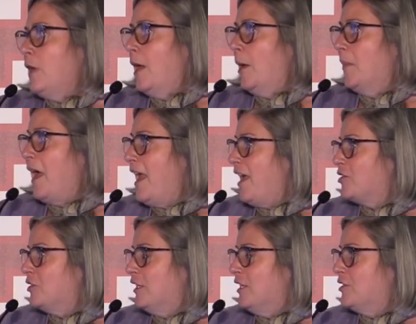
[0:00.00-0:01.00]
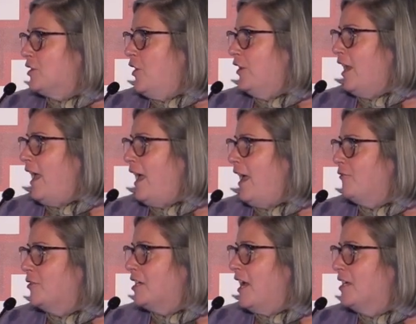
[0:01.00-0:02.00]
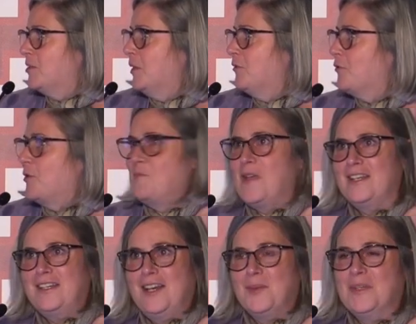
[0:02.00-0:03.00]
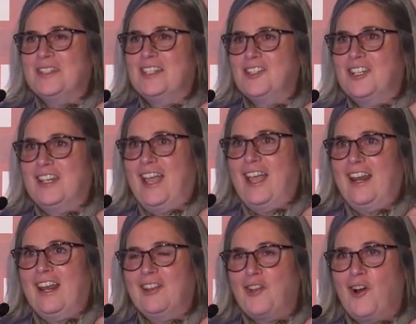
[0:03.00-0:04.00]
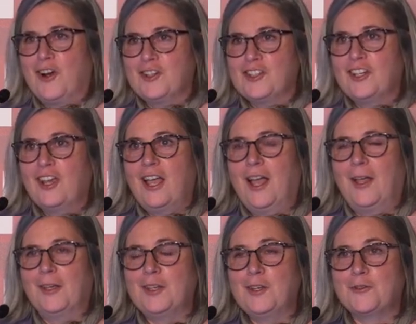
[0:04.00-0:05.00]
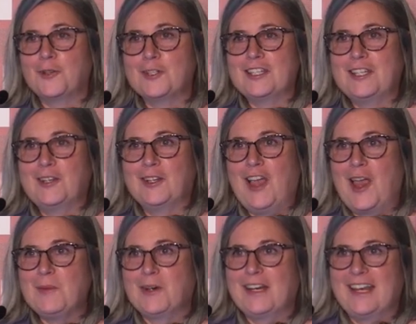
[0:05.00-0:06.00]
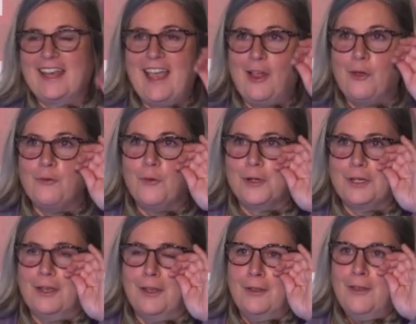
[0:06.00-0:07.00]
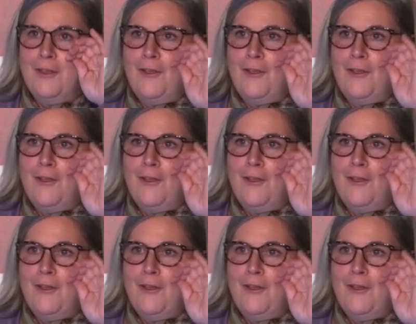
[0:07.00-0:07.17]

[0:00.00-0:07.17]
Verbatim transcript: I actually saw an advertisement for a metadata position at a large university library in California